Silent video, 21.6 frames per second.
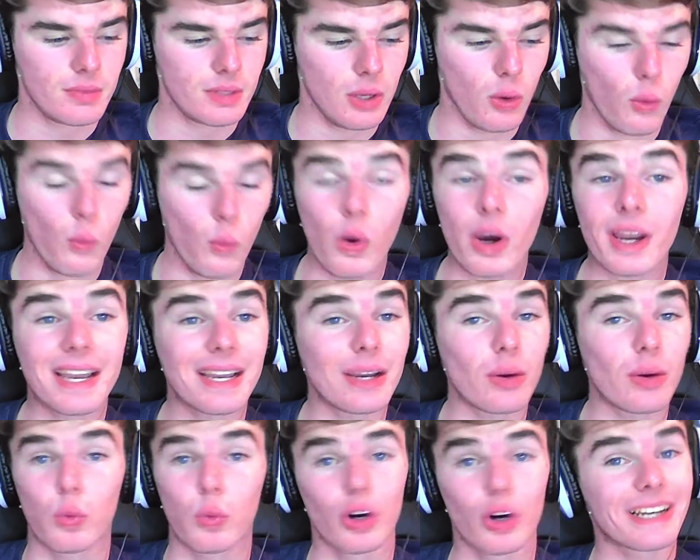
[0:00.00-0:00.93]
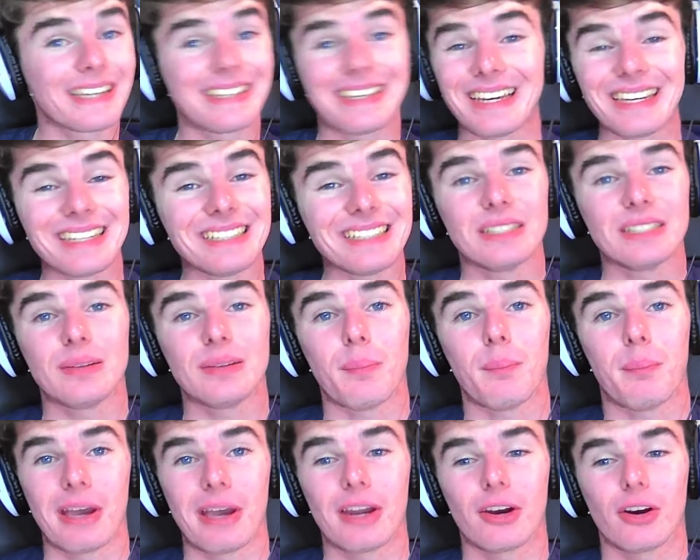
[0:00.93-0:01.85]
We're getting
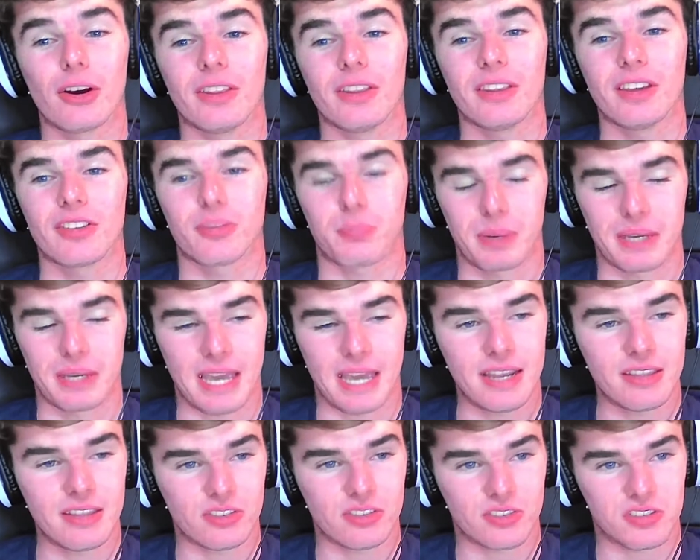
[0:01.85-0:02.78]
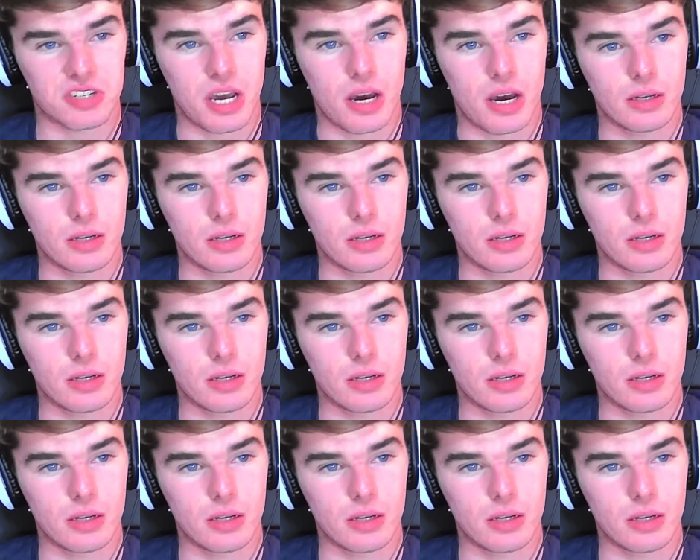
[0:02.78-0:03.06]
better at this, but Caden's not.